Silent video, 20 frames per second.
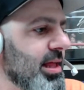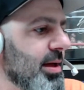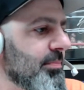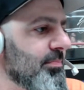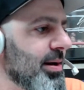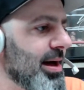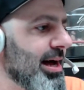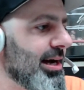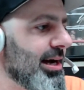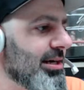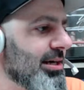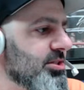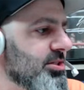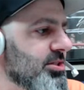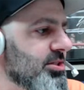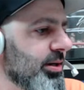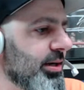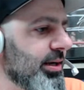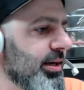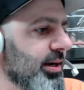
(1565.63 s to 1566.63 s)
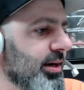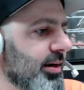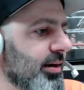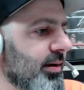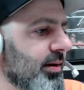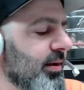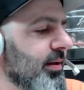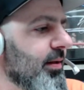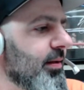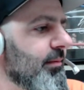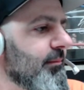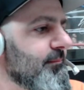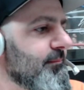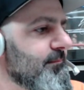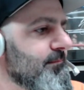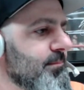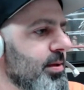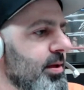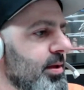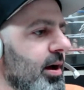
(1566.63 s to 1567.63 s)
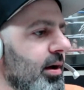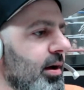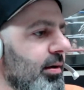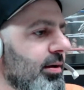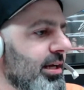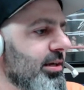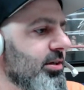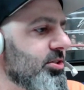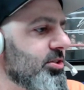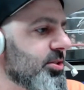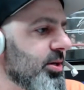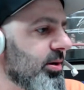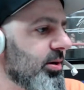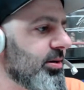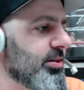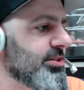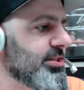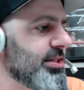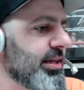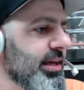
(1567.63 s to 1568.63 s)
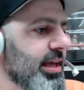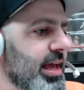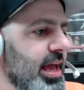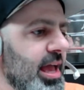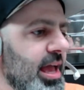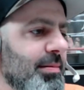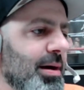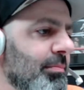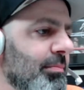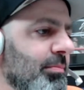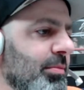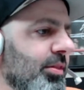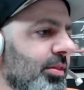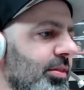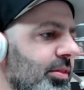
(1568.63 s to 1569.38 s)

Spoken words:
And looking at that box score here, you got your stars of the game.